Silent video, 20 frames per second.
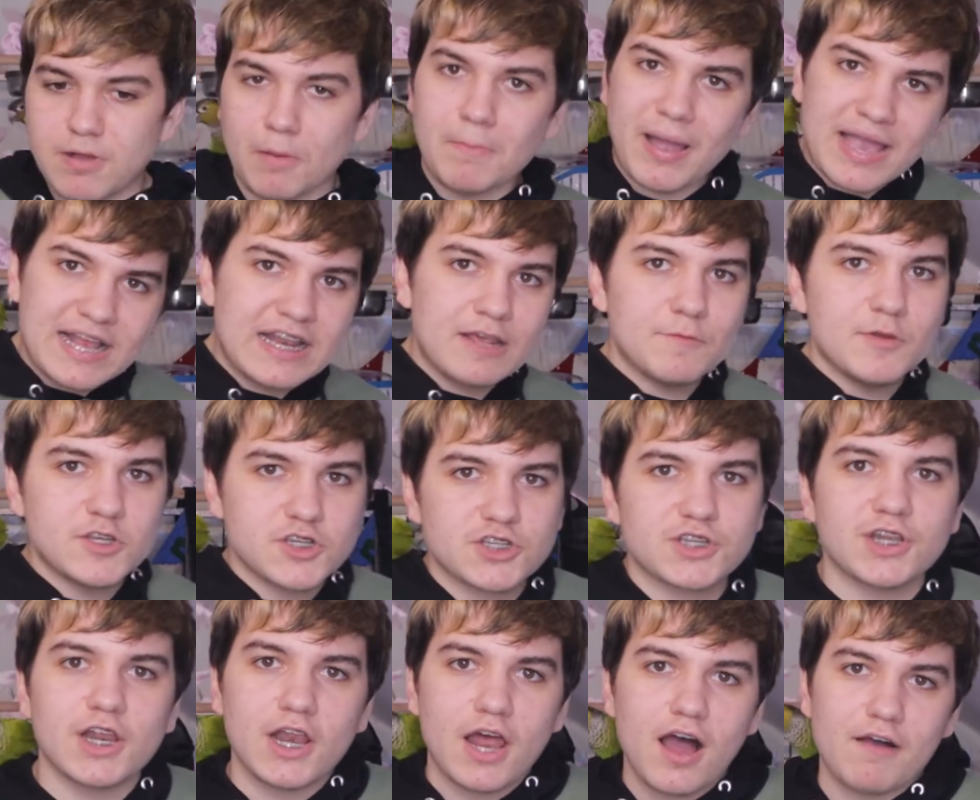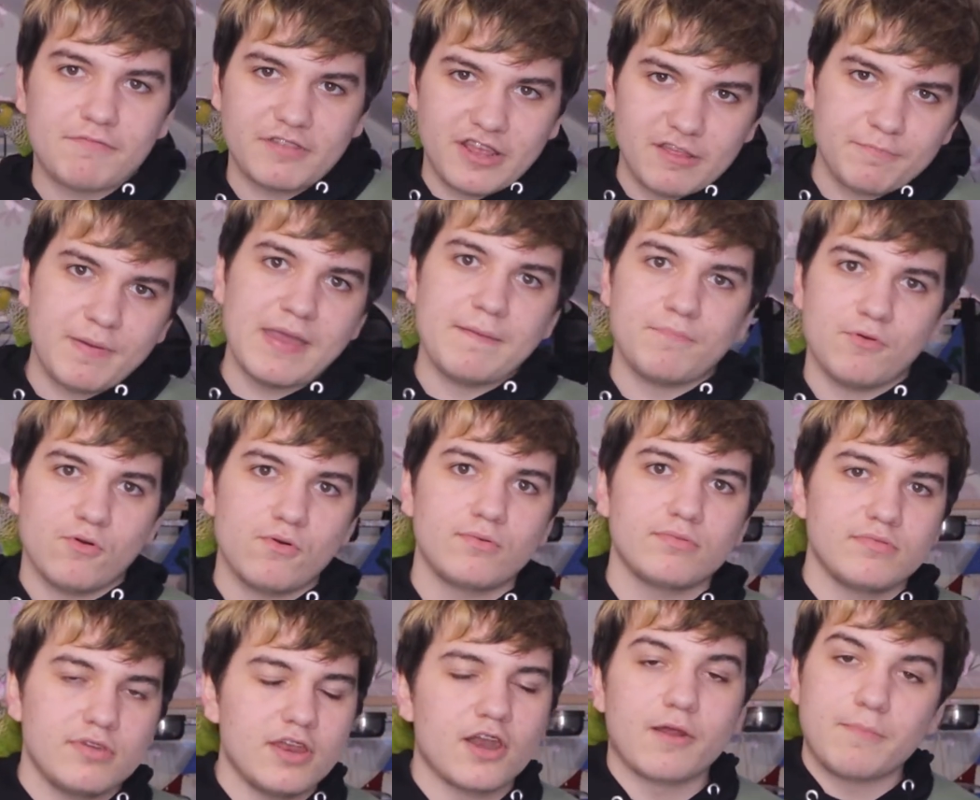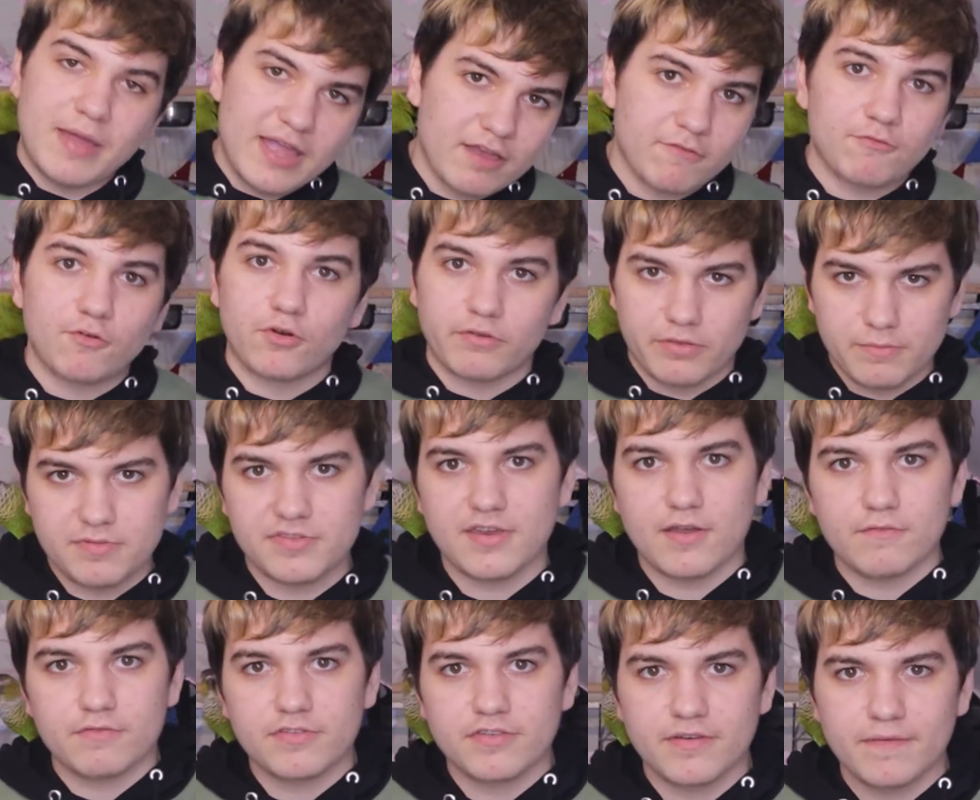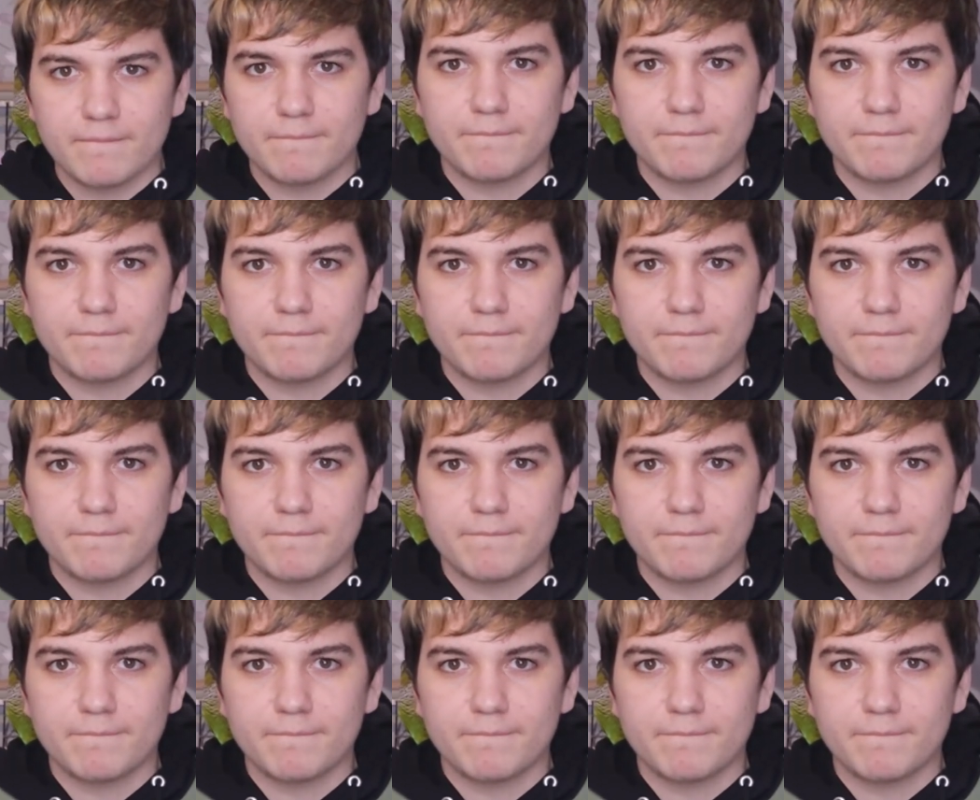But mainly we're just going to laugh at these people, you know, make a fool of themselves.